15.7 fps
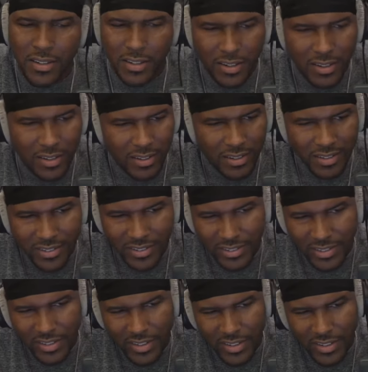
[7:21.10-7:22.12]

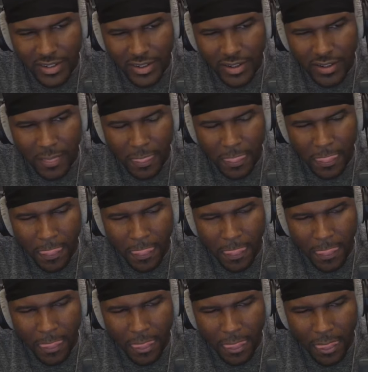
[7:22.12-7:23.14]
Nothing is said.